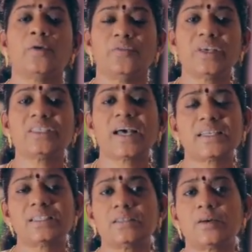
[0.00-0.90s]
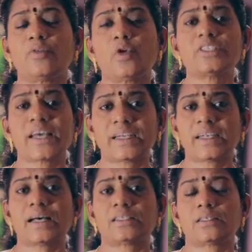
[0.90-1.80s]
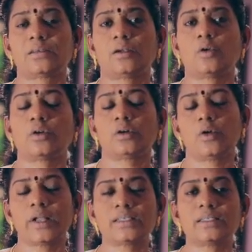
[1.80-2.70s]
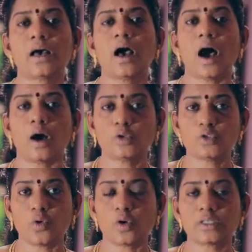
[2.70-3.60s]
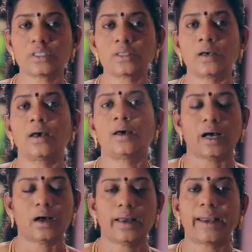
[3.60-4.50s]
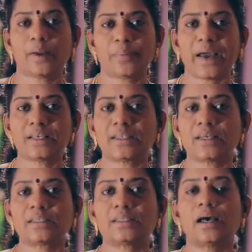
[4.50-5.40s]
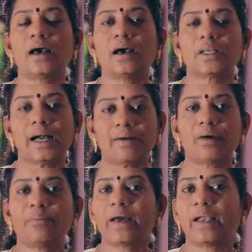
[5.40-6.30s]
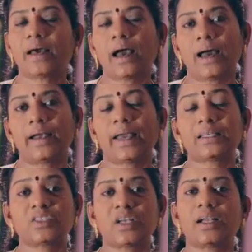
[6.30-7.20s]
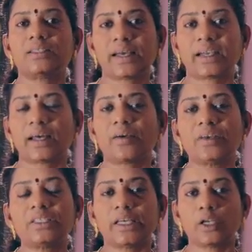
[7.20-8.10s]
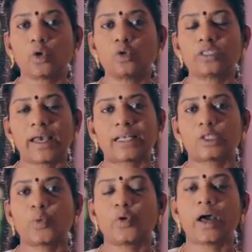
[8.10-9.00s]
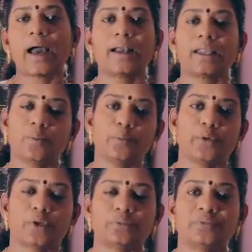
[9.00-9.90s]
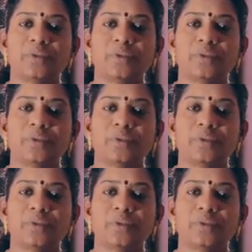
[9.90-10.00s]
which has the four sectors known as households, enterprises, government and external sector, which includes export and import.